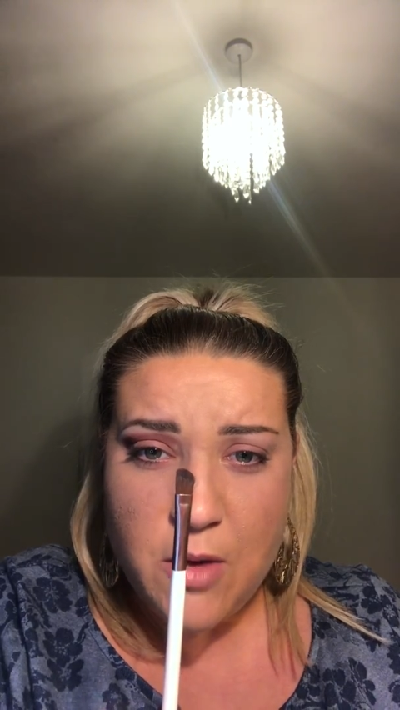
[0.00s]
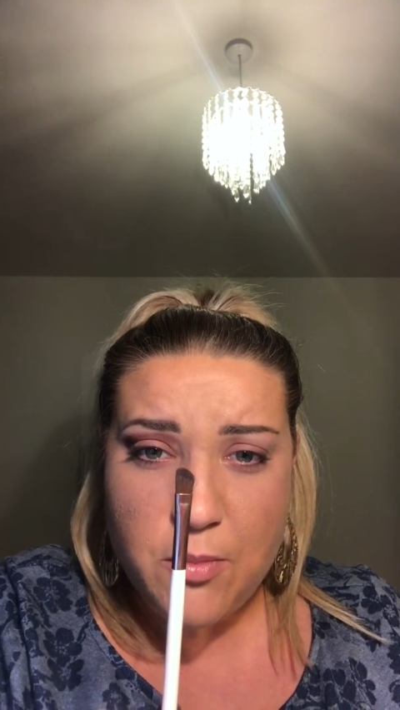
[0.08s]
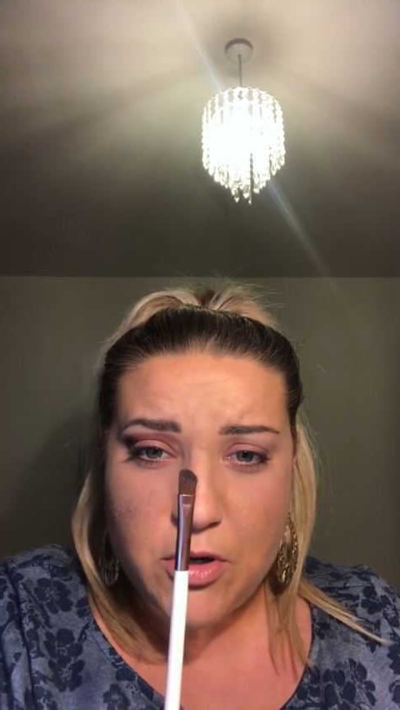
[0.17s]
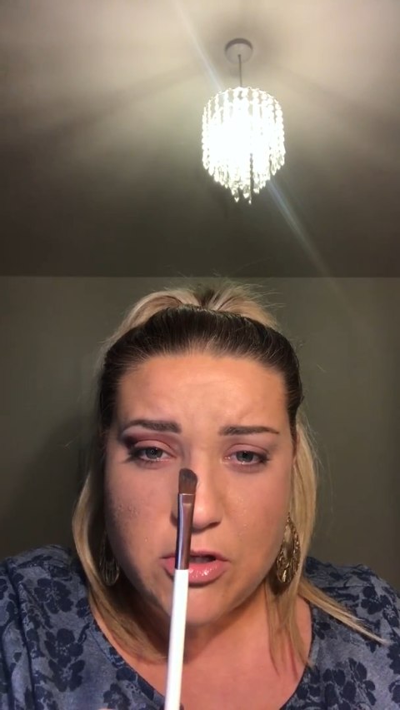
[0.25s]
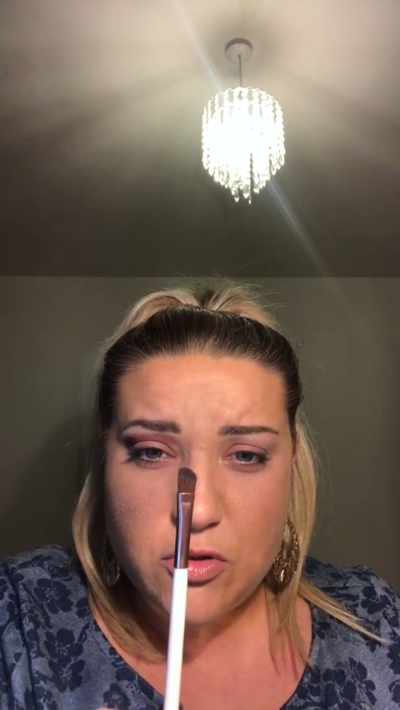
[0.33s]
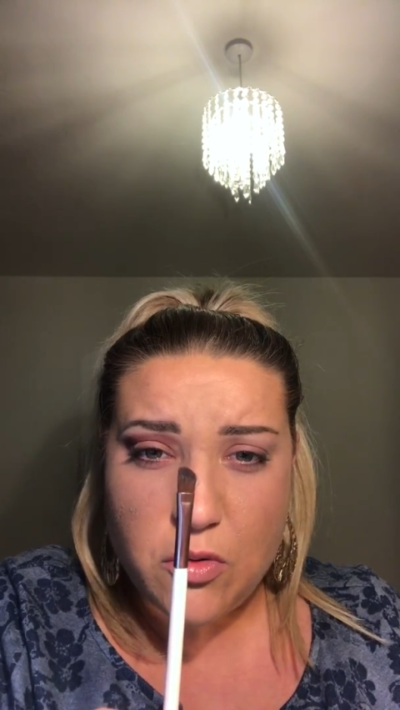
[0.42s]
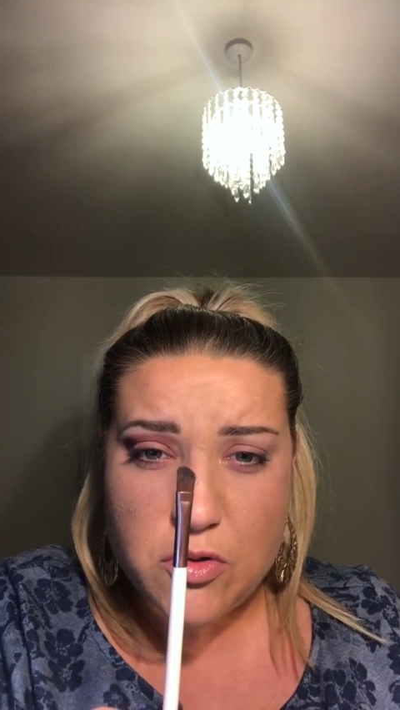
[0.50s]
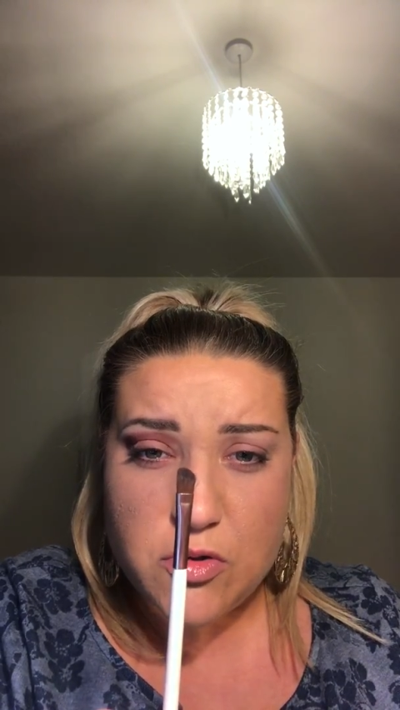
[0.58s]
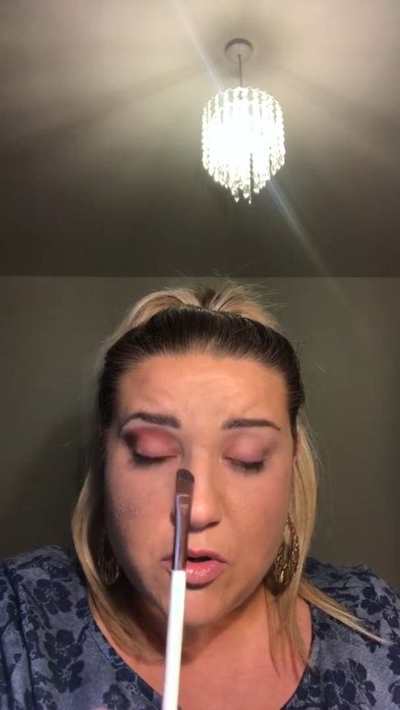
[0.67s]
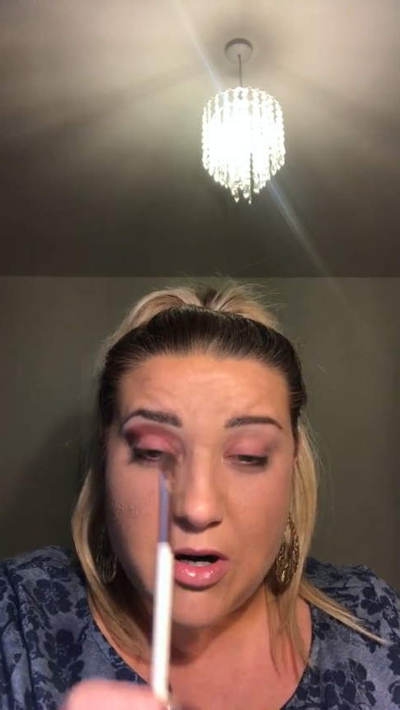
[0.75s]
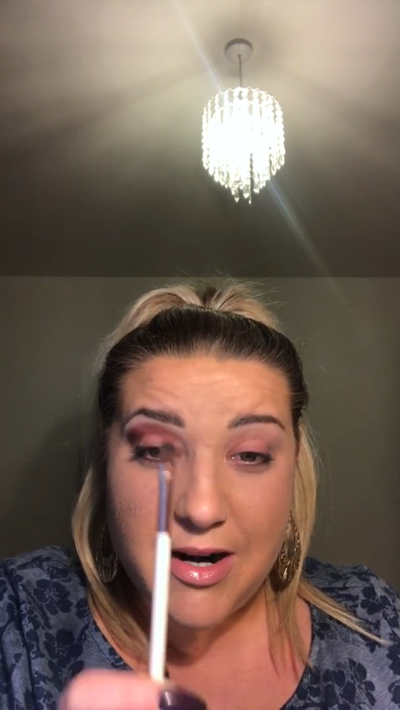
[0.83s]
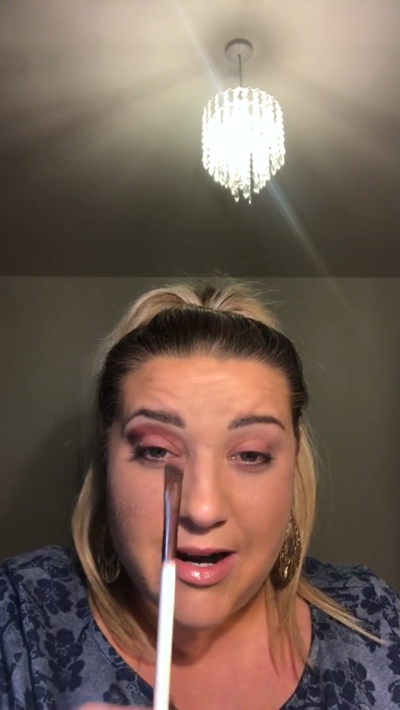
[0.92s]
but it's
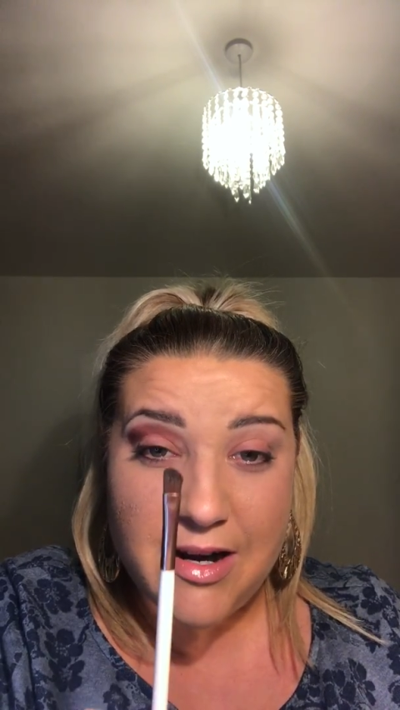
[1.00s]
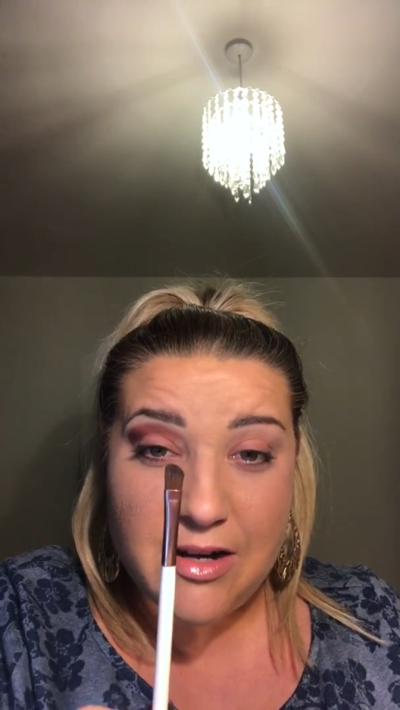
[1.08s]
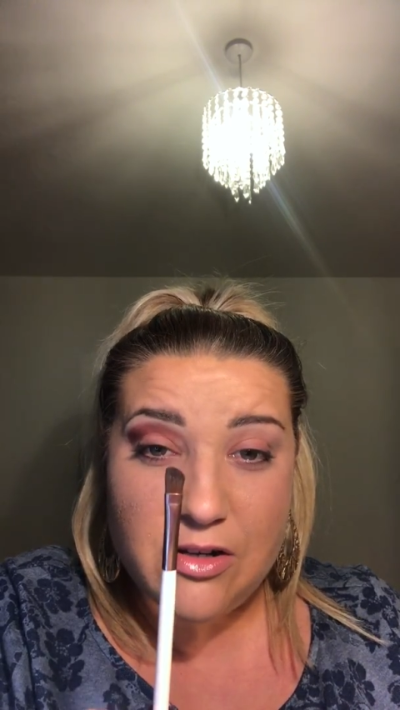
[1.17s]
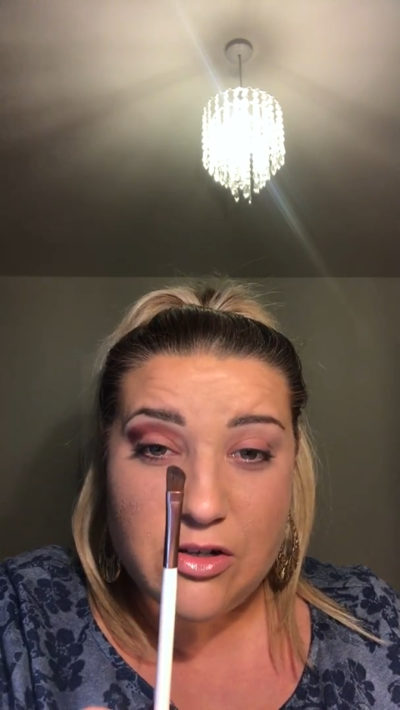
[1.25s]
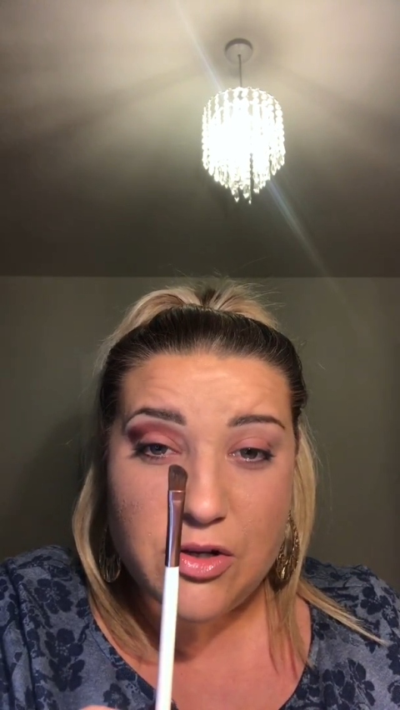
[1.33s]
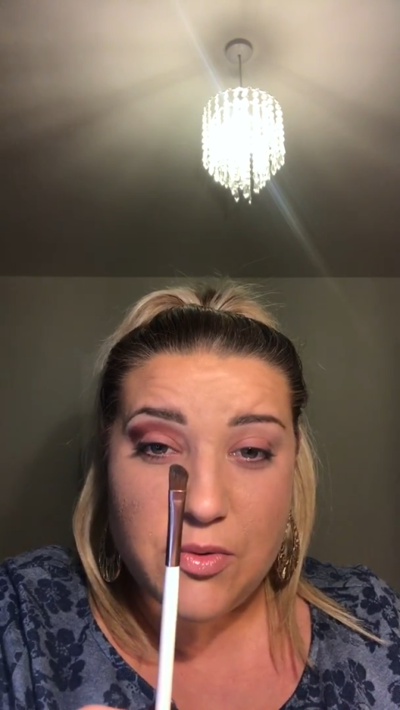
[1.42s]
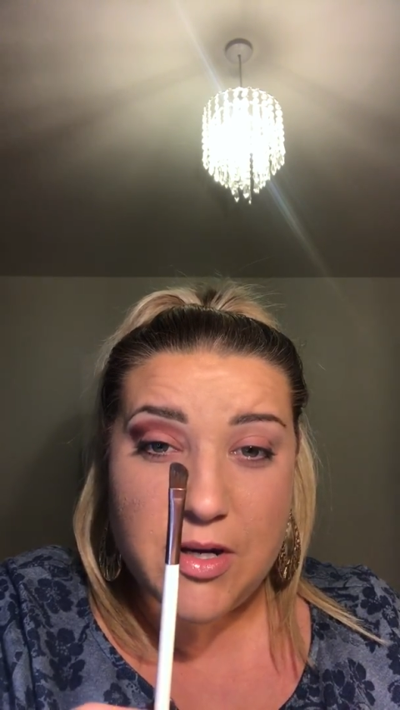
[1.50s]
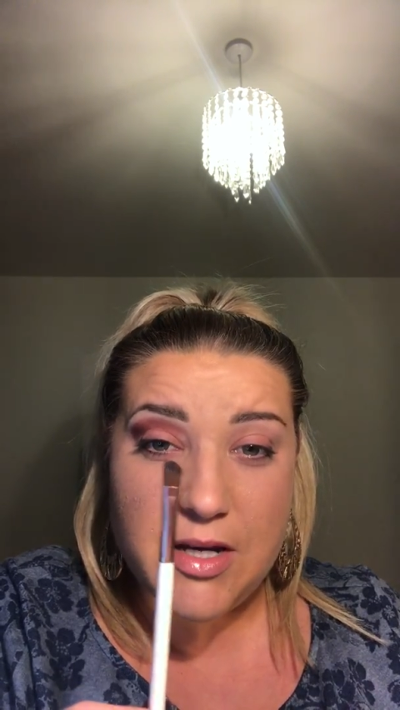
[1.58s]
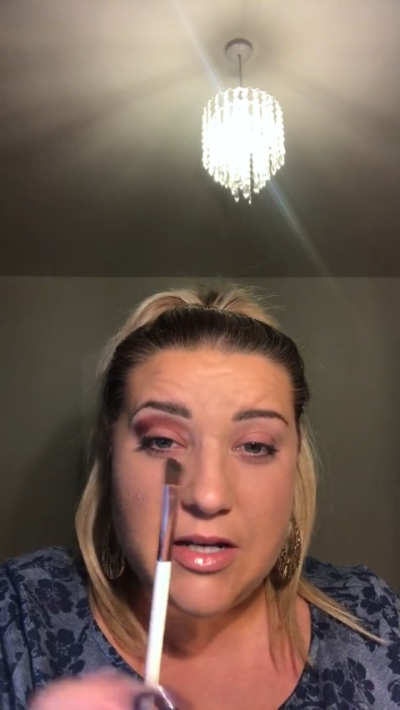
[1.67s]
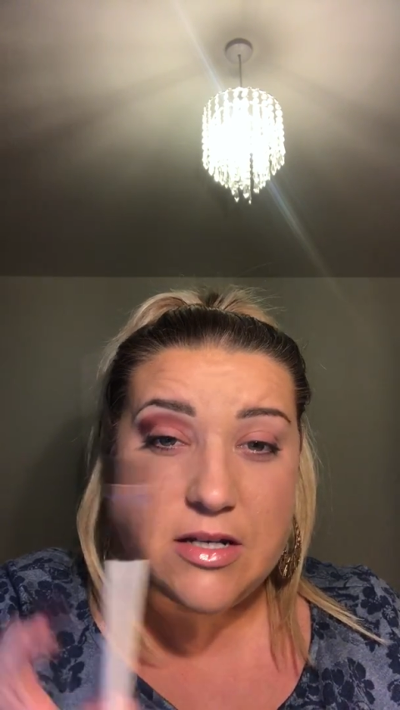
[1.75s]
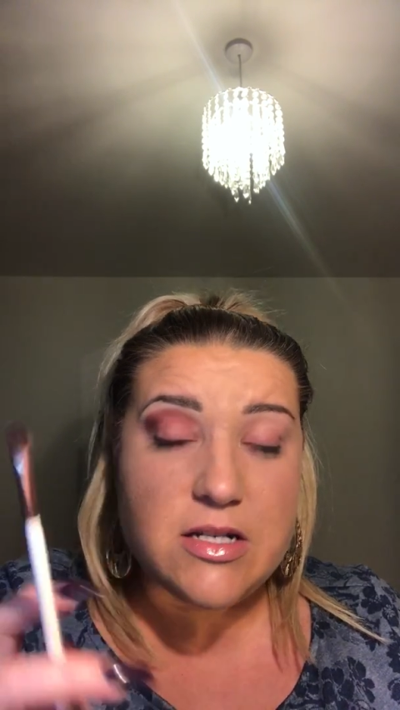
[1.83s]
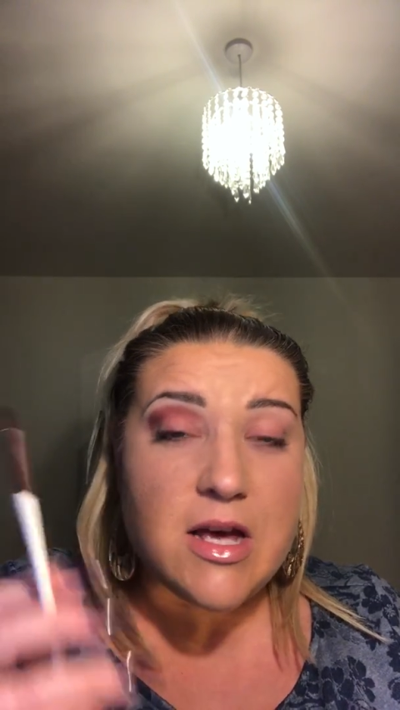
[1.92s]
also got an angle to
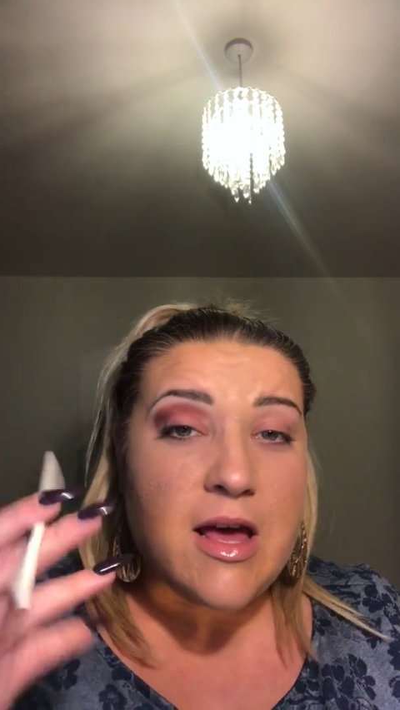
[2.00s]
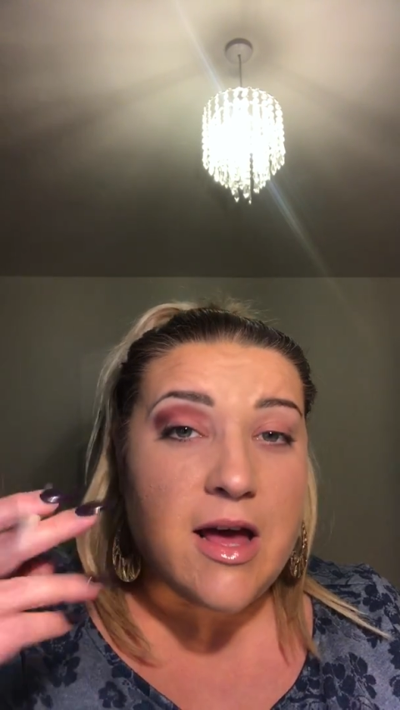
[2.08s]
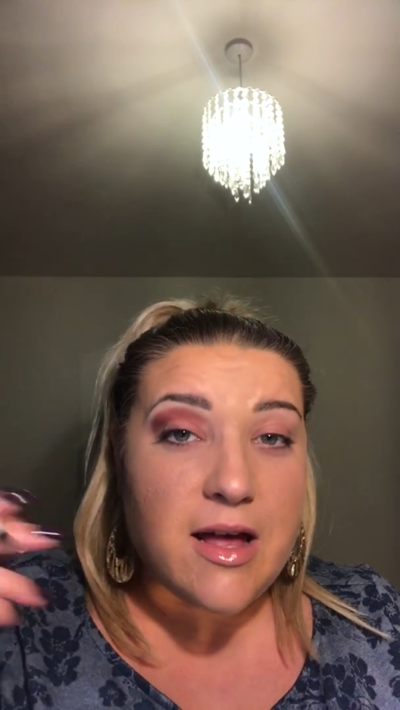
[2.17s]
it.